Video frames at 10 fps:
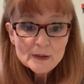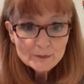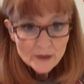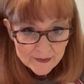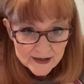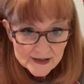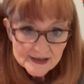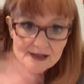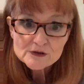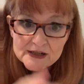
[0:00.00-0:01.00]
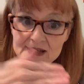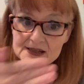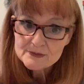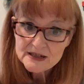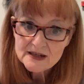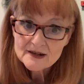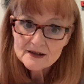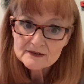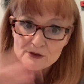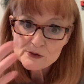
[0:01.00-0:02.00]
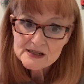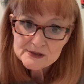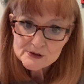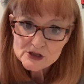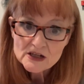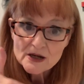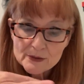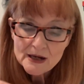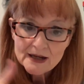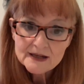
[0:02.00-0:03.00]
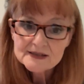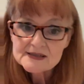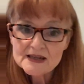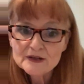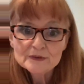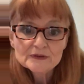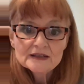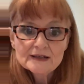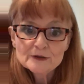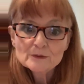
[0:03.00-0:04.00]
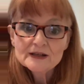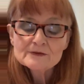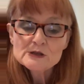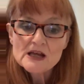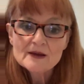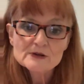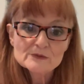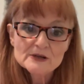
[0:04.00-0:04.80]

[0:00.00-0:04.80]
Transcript: maybe it still needs to be cut out of your energy, okay? So, you know, whatever time